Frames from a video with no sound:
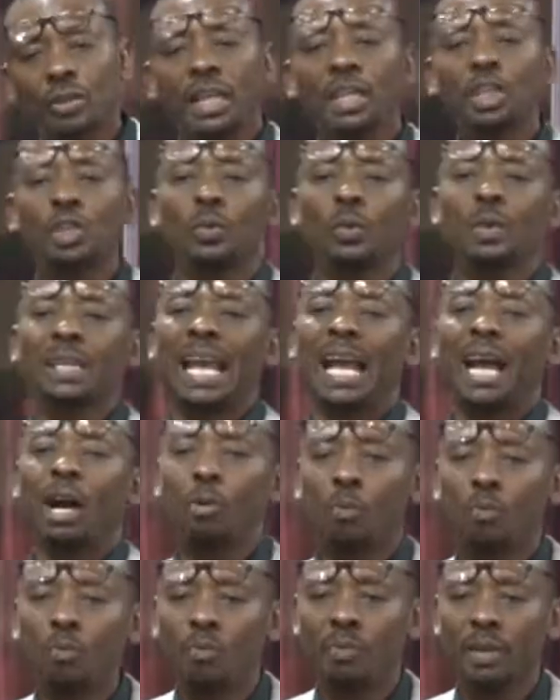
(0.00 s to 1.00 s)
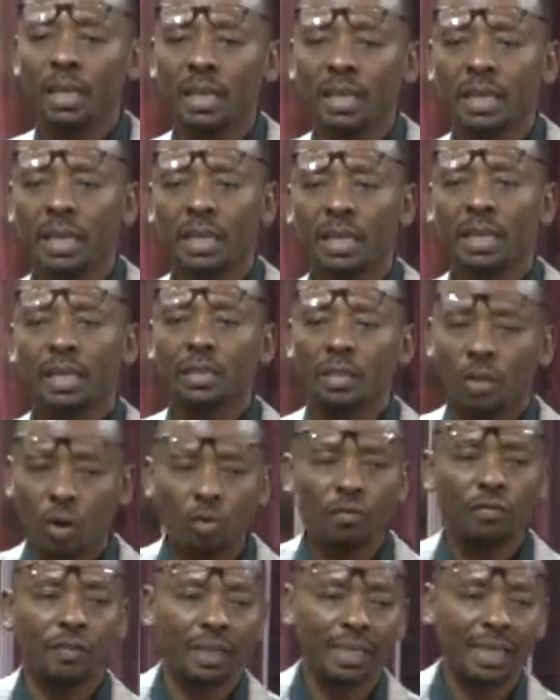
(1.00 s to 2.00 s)
that you would help me to
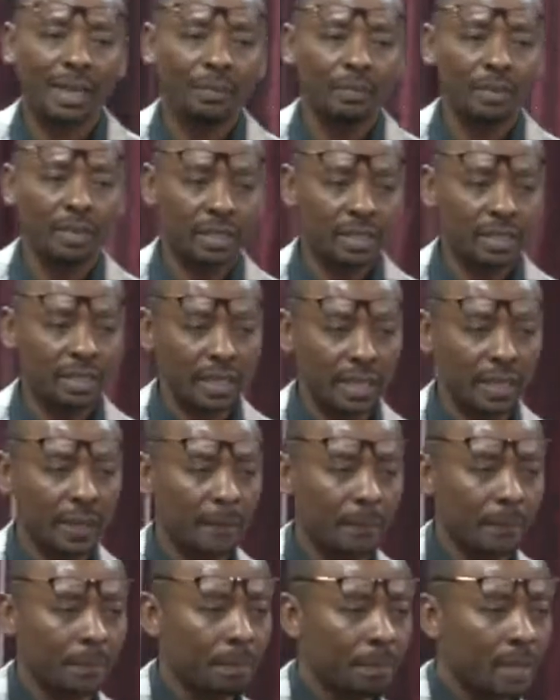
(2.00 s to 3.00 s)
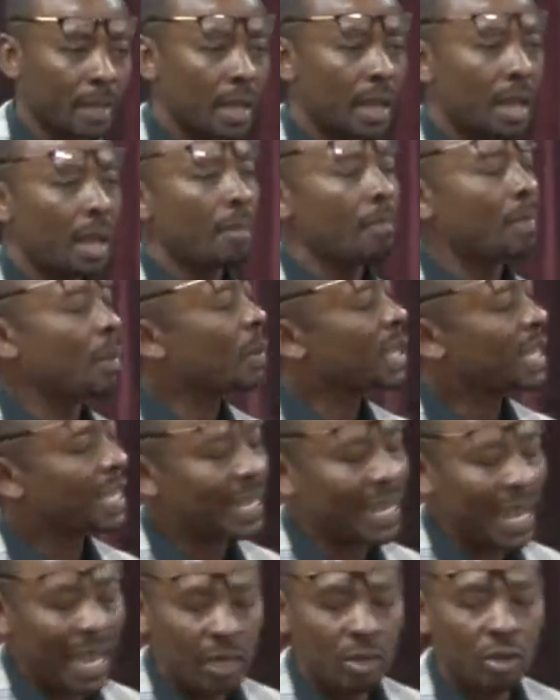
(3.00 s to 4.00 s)
overcome this thing. But we
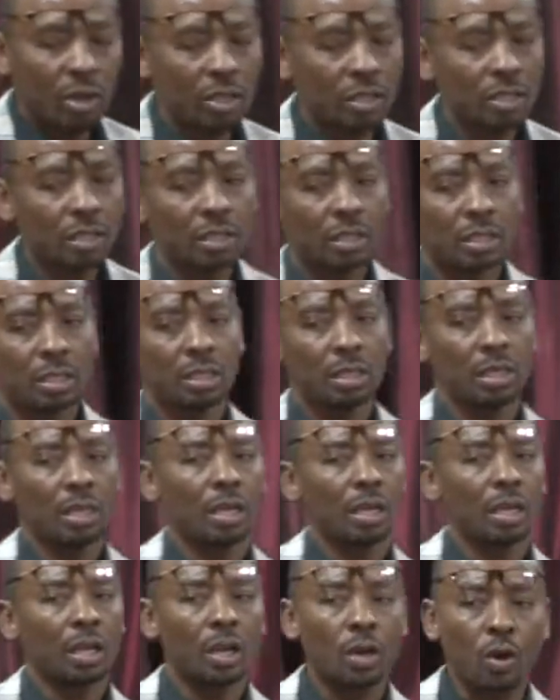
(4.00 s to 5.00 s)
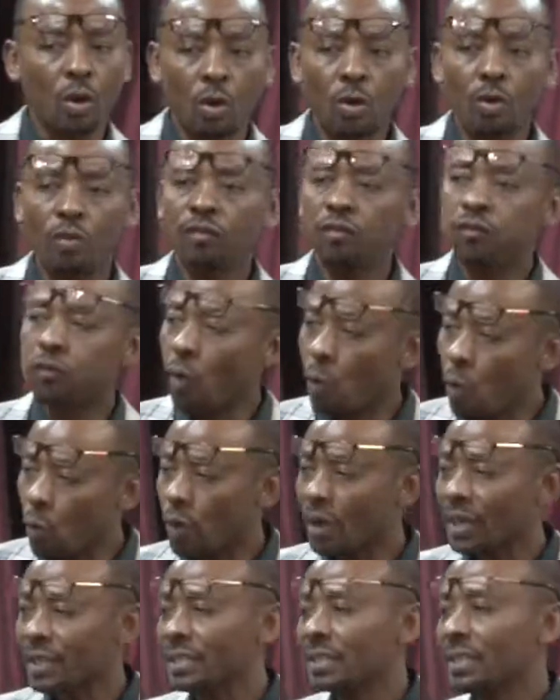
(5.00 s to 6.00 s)
cannot go
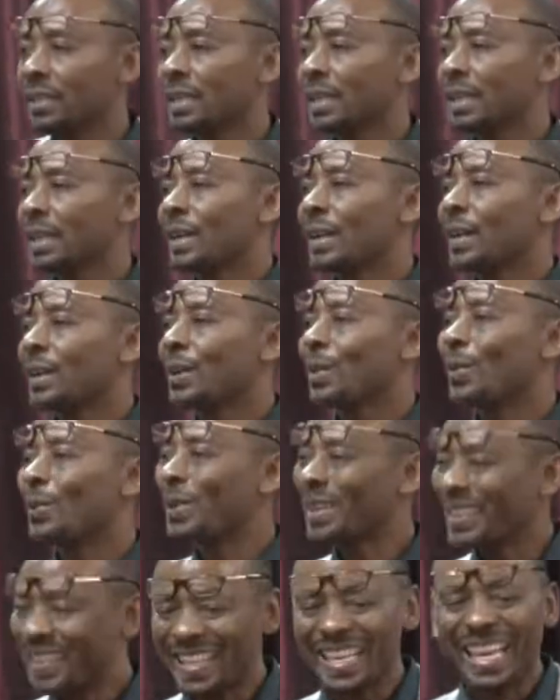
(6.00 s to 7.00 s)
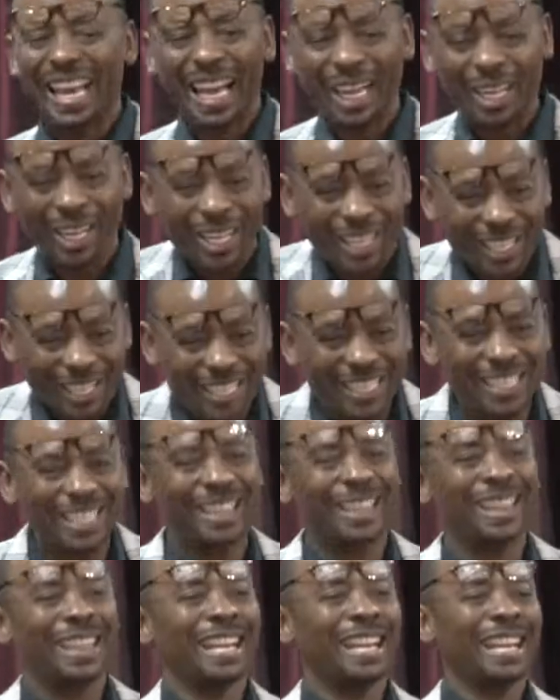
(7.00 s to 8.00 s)
forward with the accursed
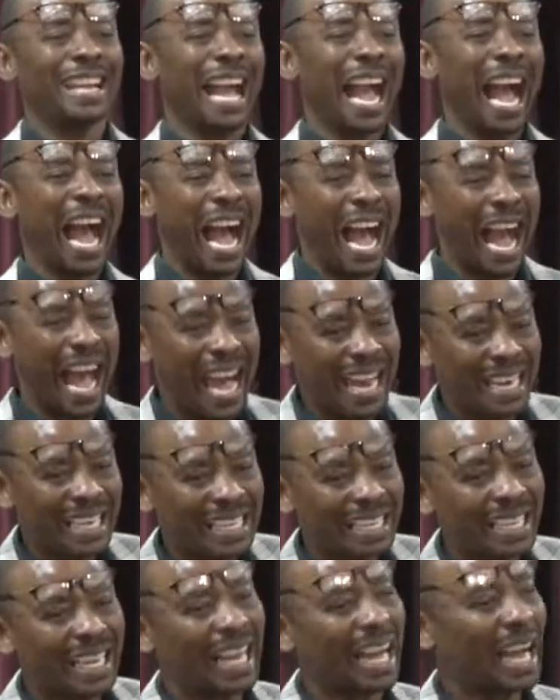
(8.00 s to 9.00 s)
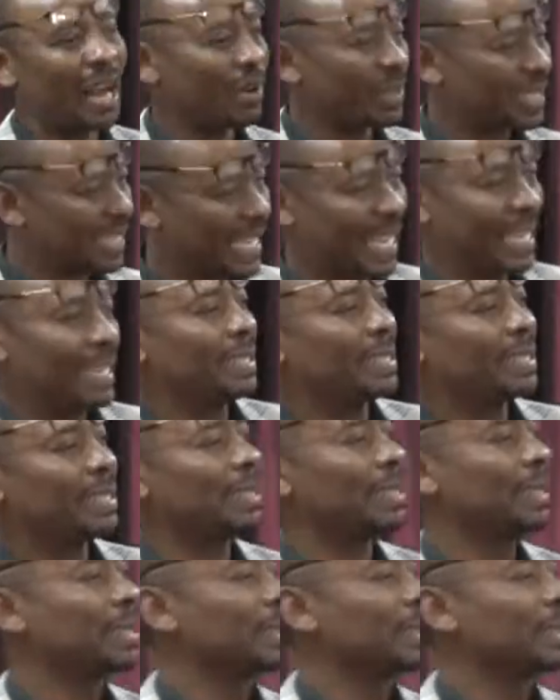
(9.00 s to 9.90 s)
thing under our tent.